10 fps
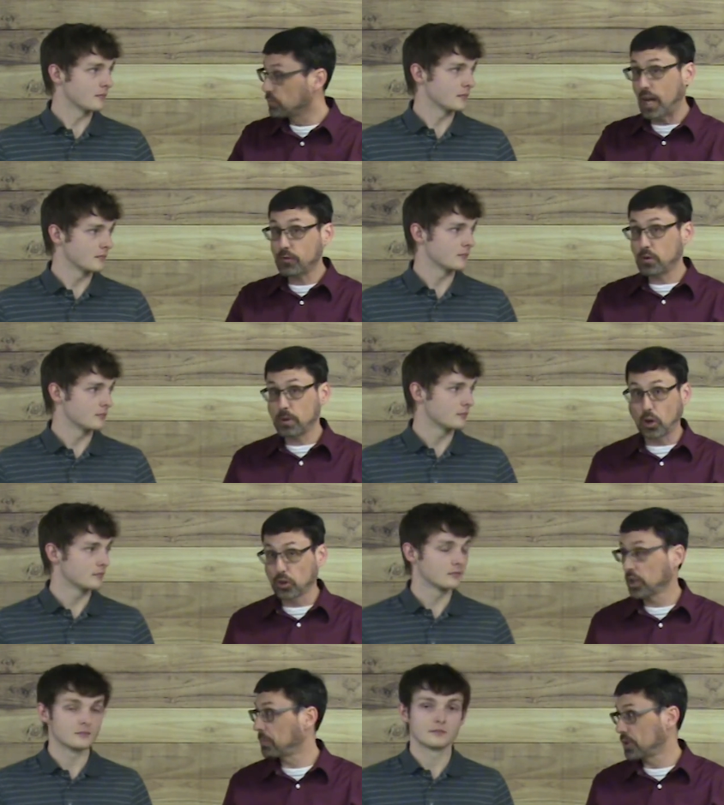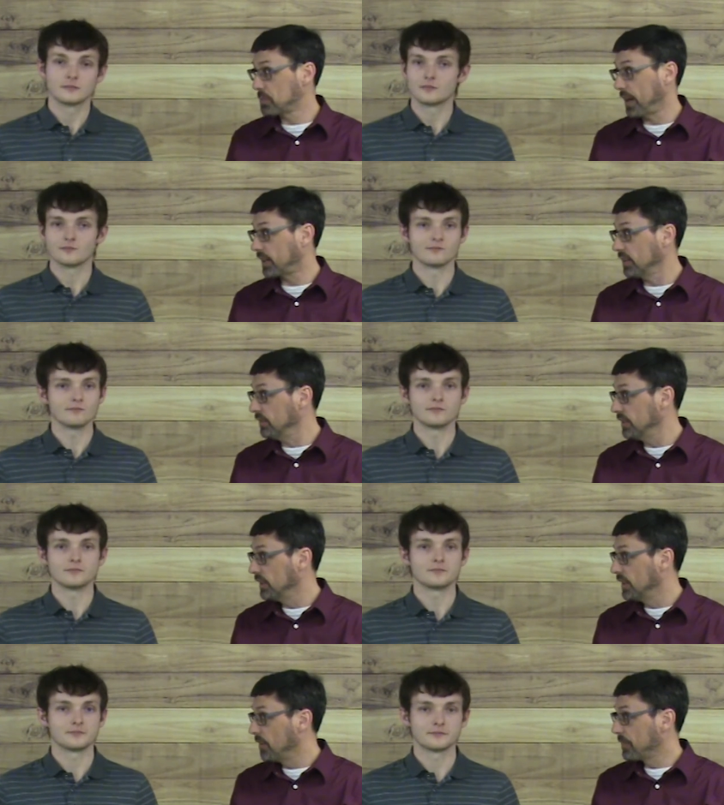Speaker 1: not from an earthly perspective. Mm-hmm
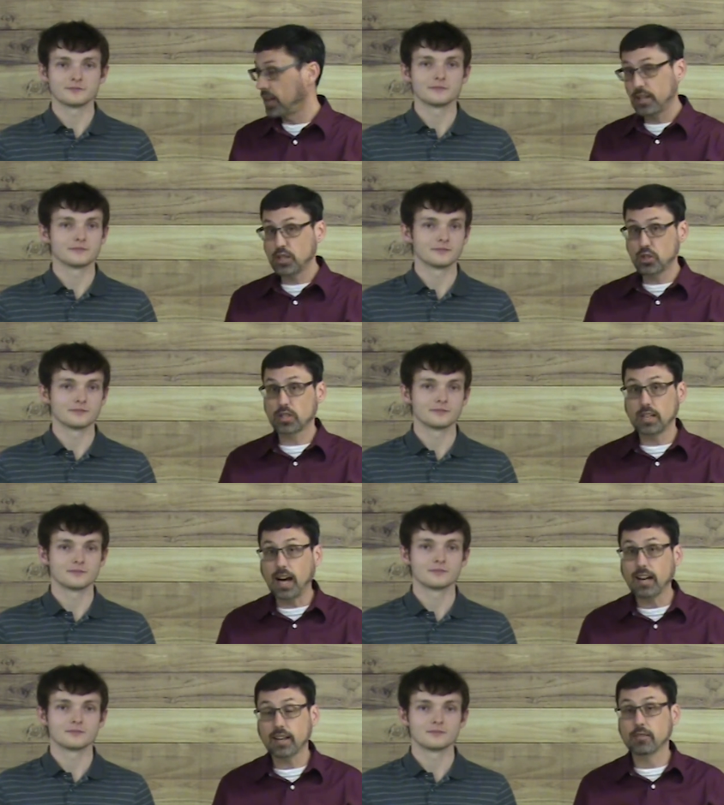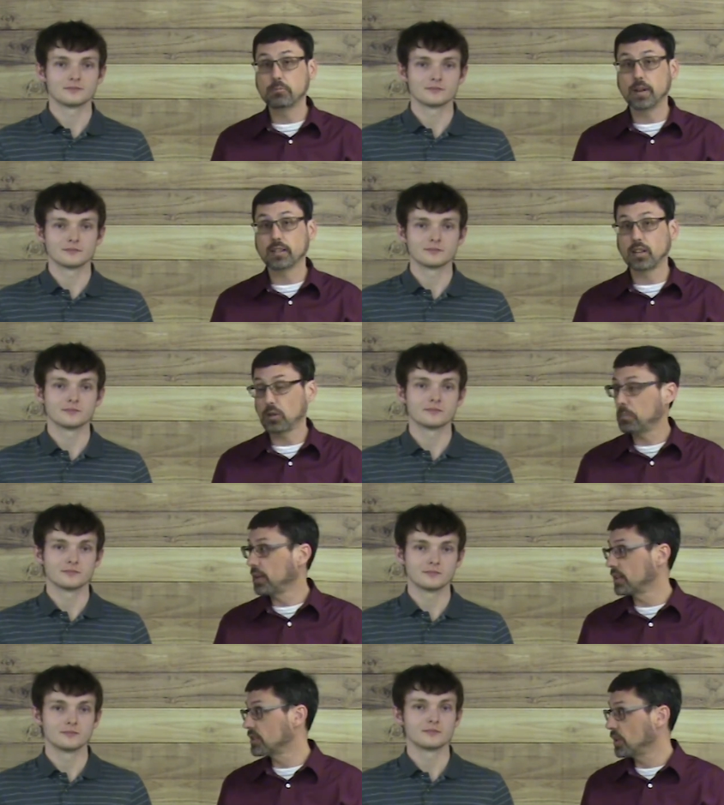uh, he should not have been killed
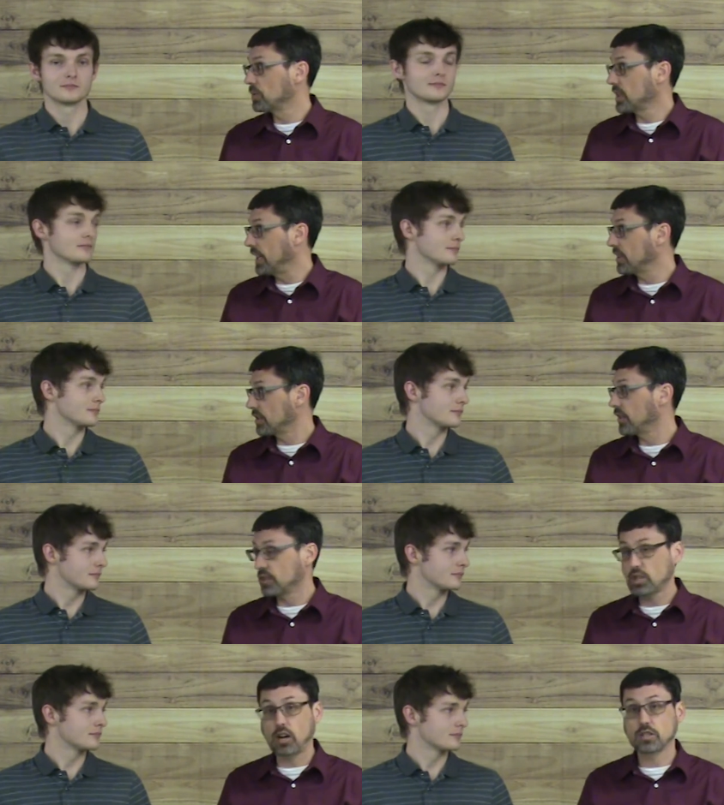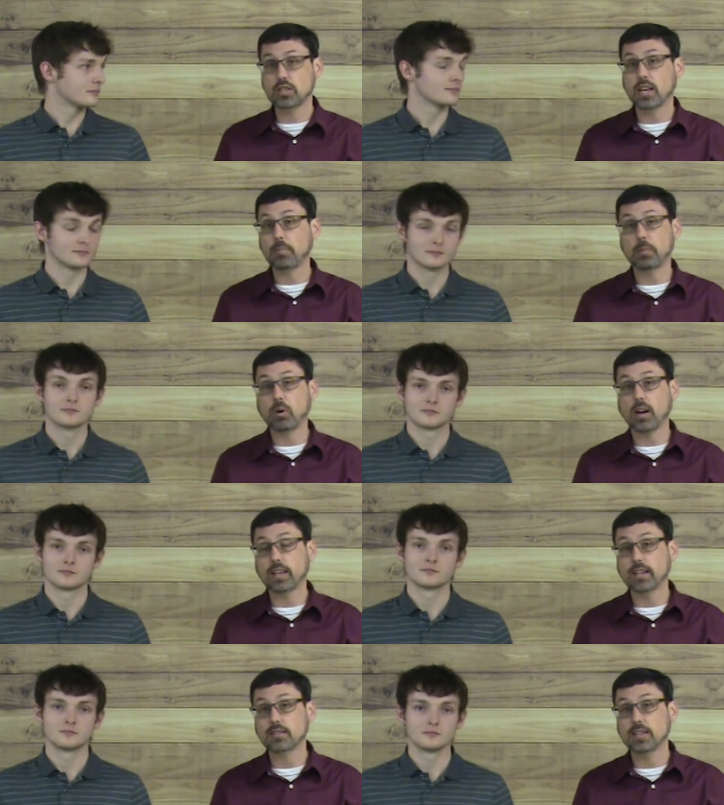because he was innocent of the charges that have been brought
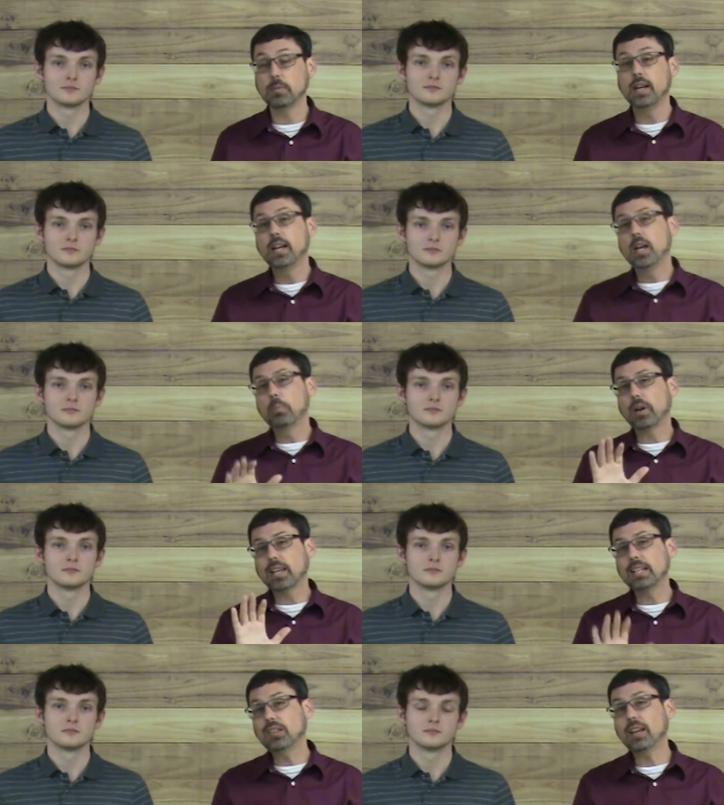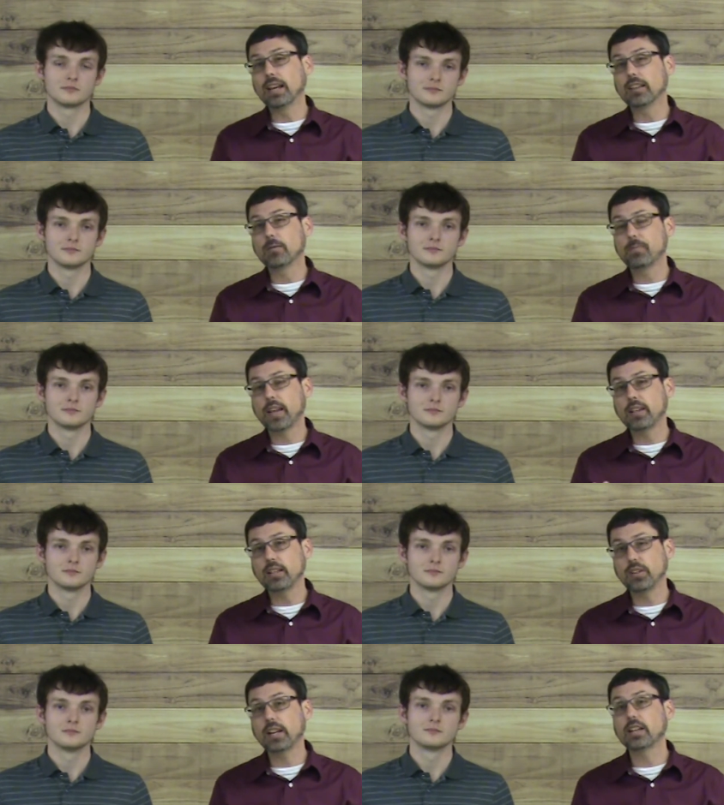against him. But he did it. And
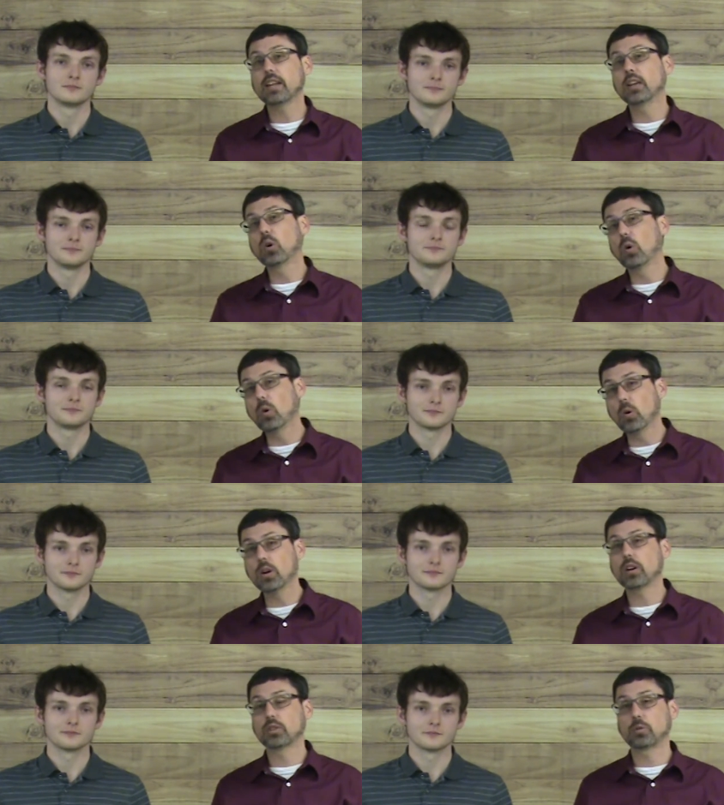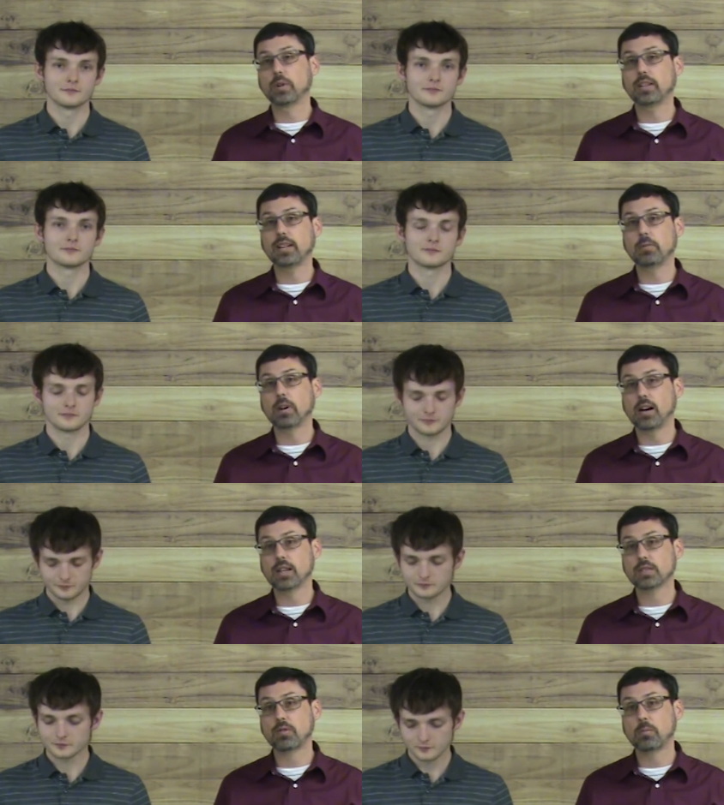he did it in order to redeem
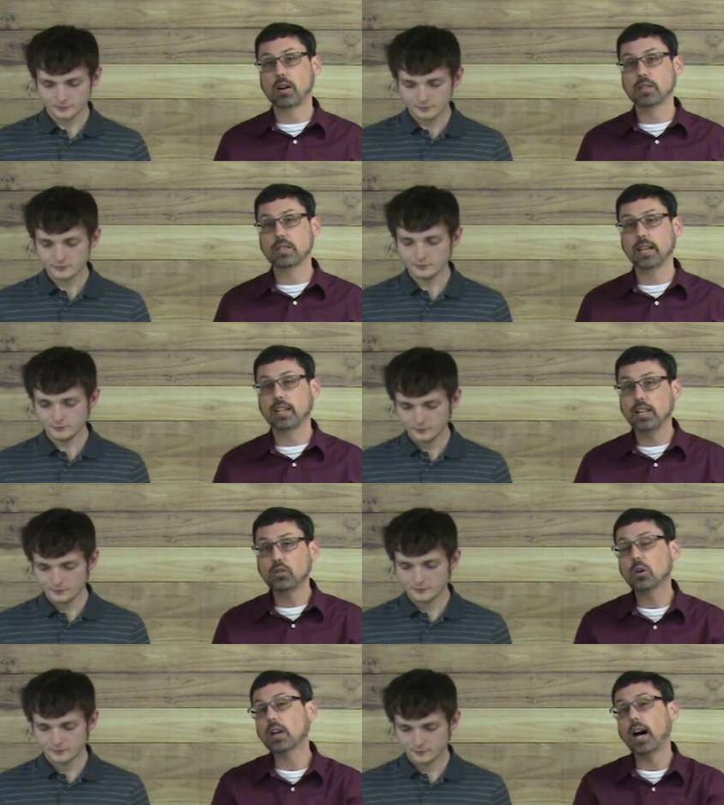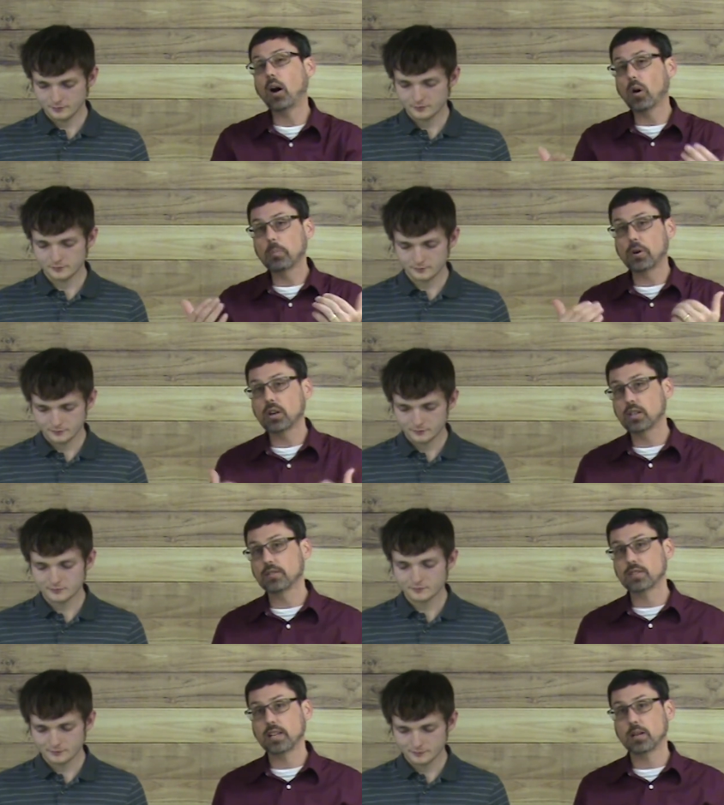us from our sin. He took our burden
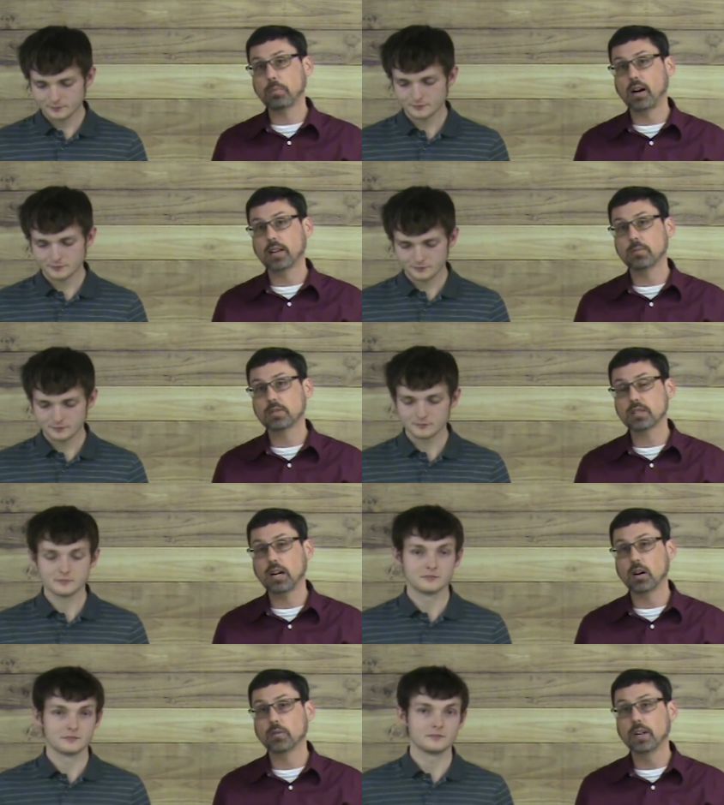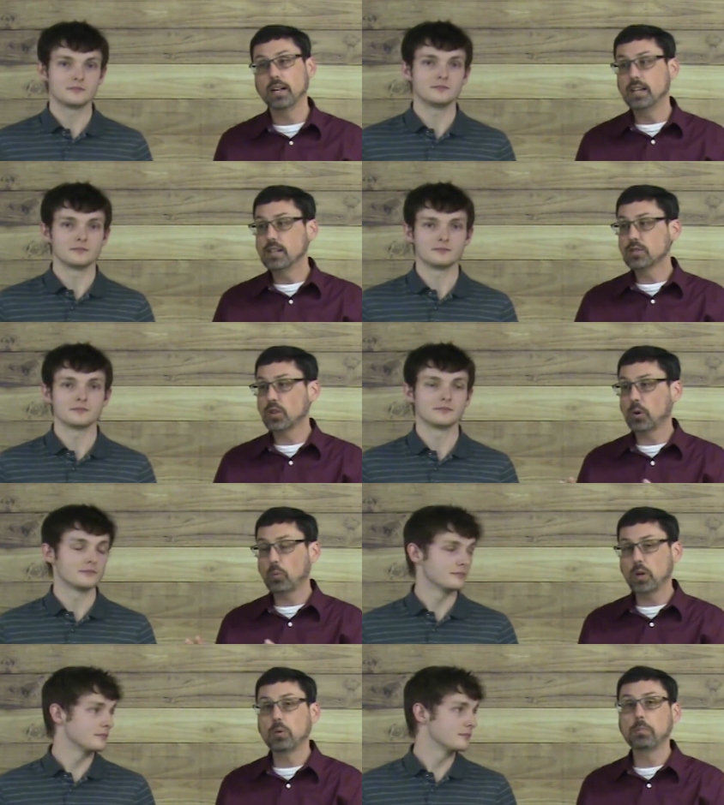of sin upon himself mm-hmm. so that
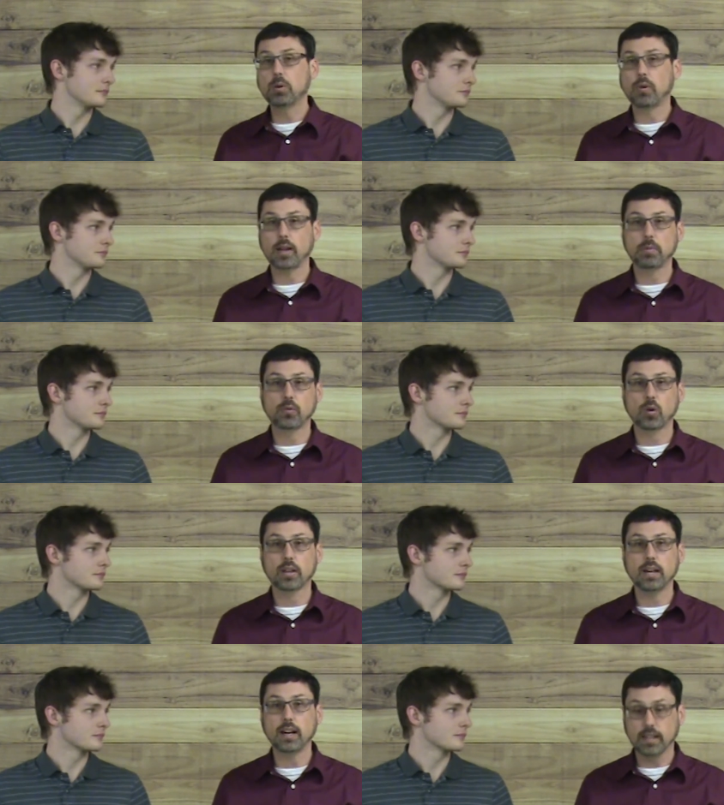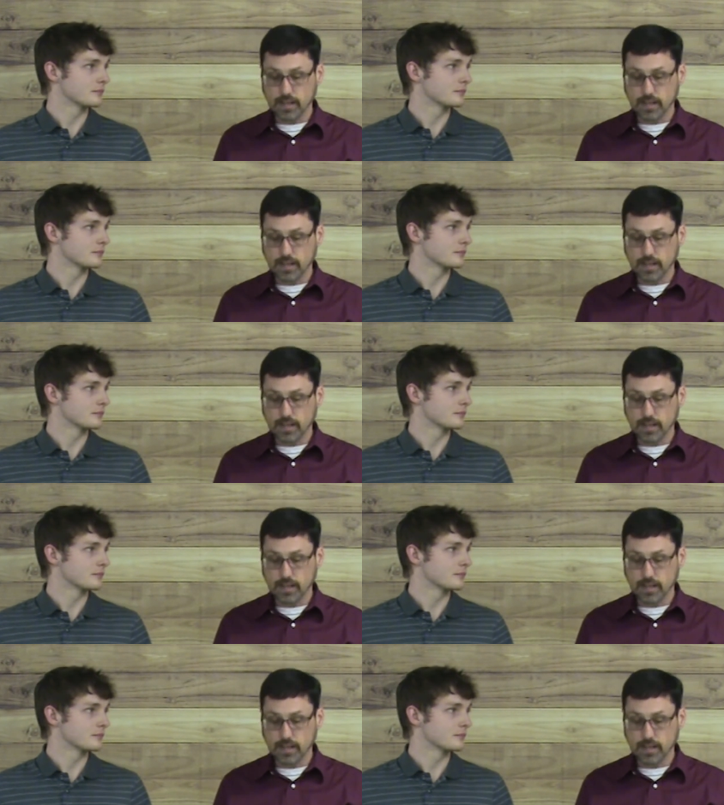we would be right before God.